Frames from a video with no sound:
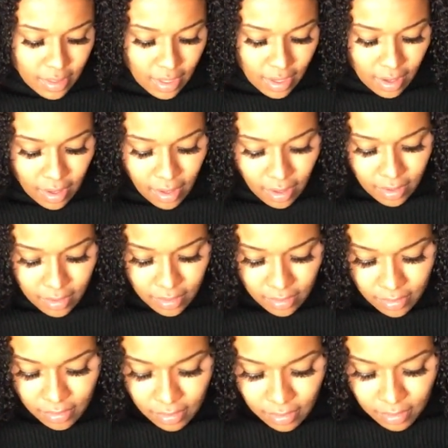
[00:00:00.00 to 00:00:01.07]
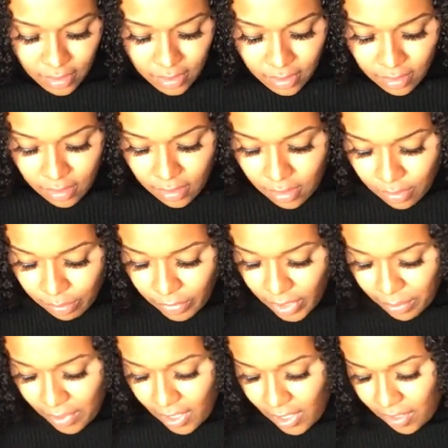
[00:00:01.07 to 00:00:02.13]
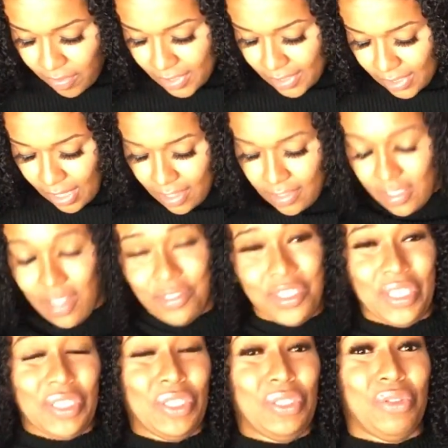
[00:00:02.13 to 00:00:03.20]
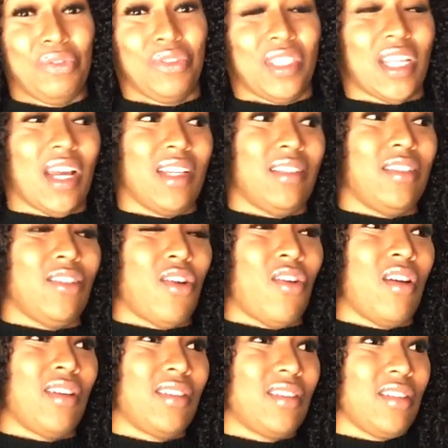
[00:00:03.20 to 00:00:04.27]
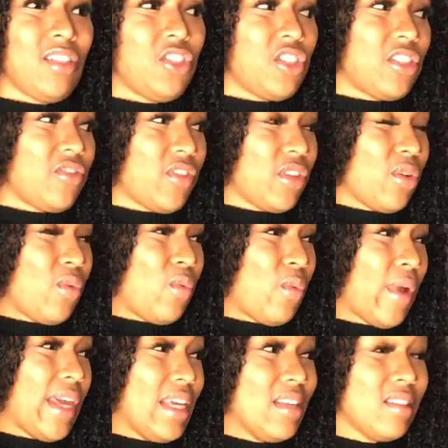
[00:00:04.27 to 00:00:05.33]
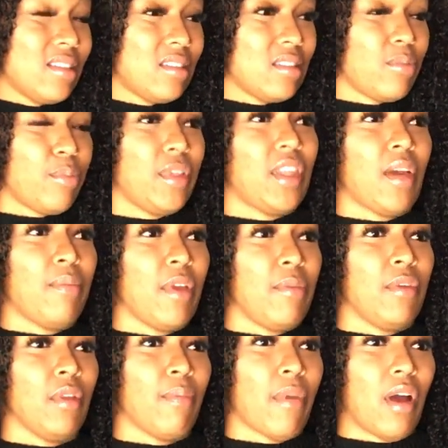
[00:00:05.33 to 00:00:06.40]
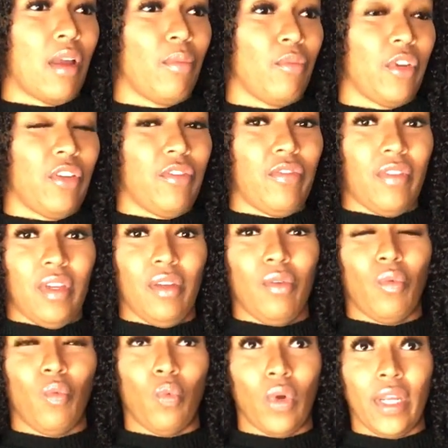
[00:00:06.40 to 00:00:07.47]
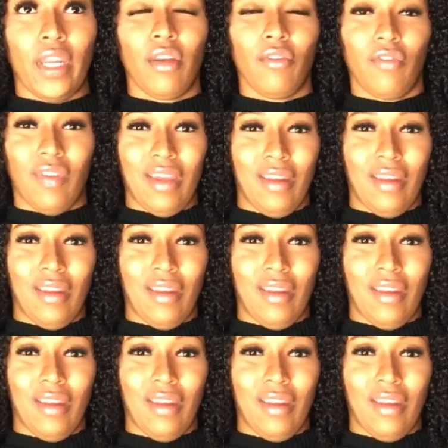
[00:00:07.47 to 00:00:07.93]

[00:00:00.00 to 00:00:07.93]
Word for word: Yeah, maybe I'd even size down like 2 sizes, honestly, just for the waist, but that maybe the bottom wouldn't